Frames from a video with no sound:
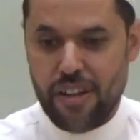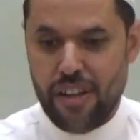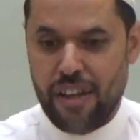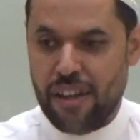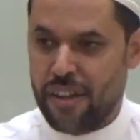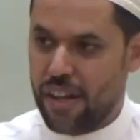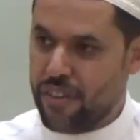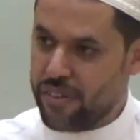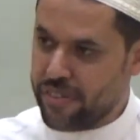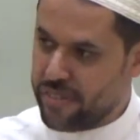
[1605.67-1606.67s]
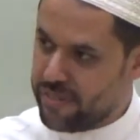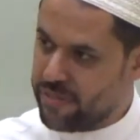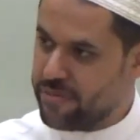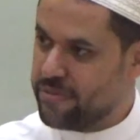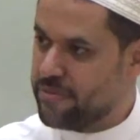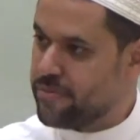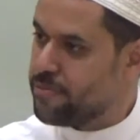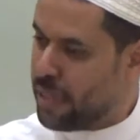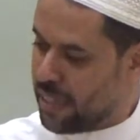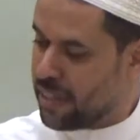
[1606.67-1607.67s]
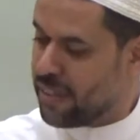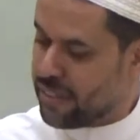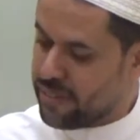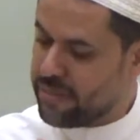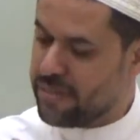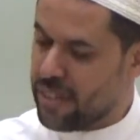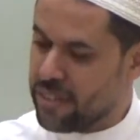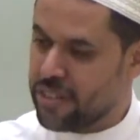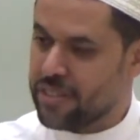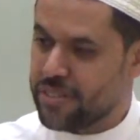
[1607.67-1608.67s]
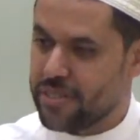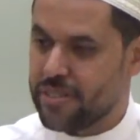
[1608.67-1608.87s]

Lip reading: And other, mainly younger